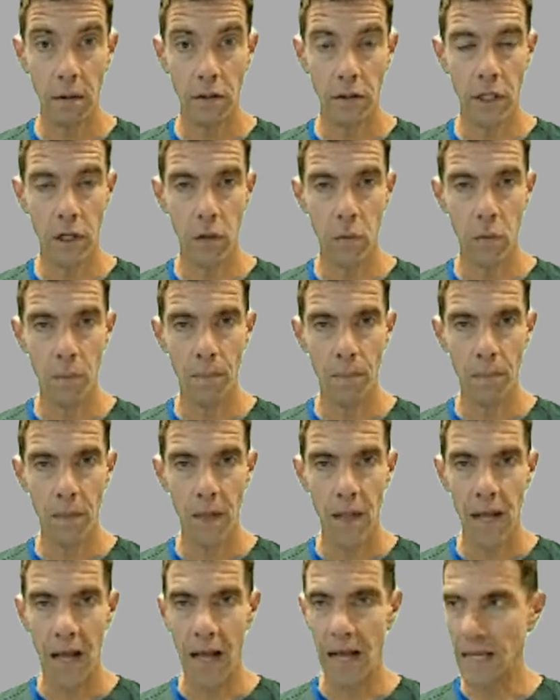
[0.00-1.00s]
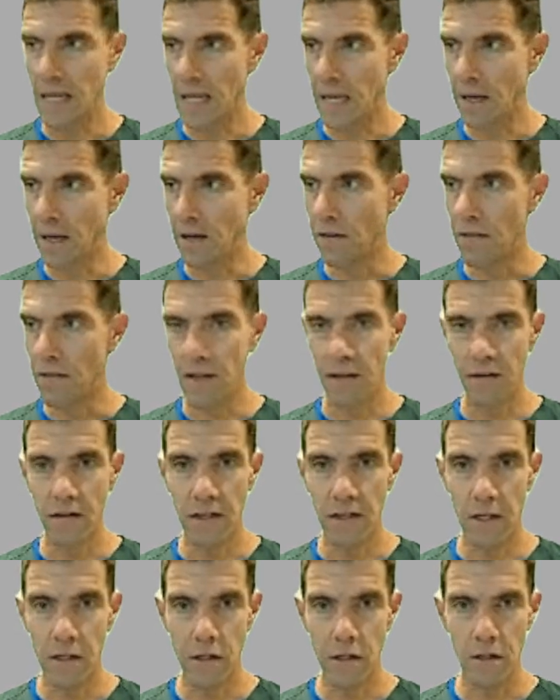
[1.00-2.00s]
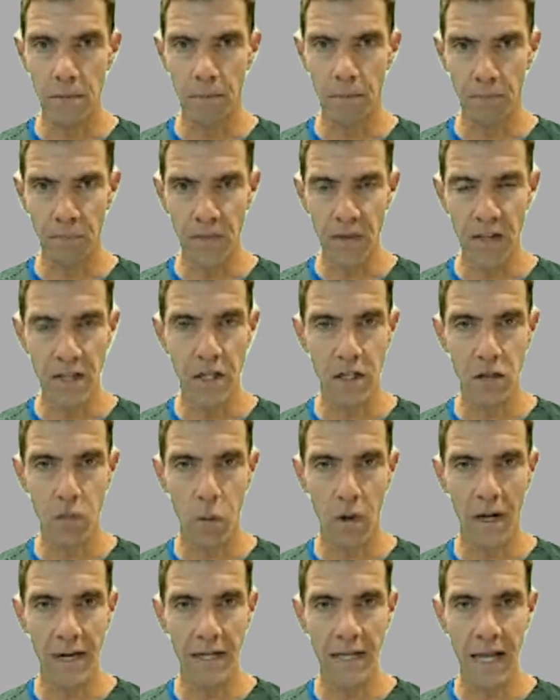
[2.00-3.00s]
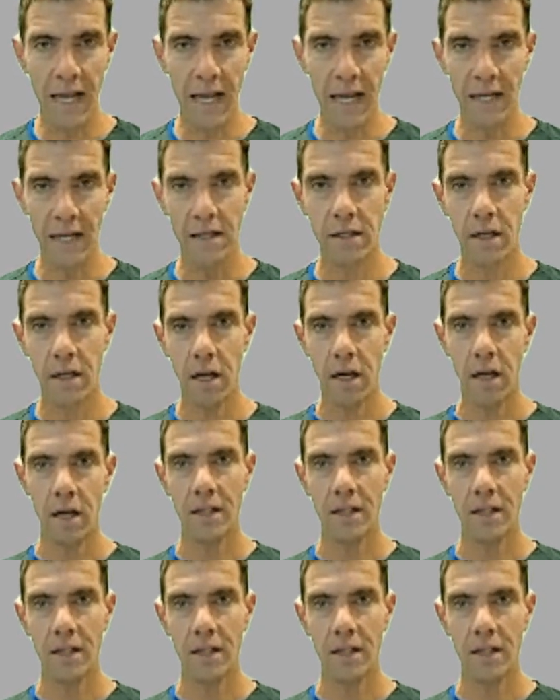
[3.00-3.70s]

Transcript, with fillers: So again, this is this is what it takes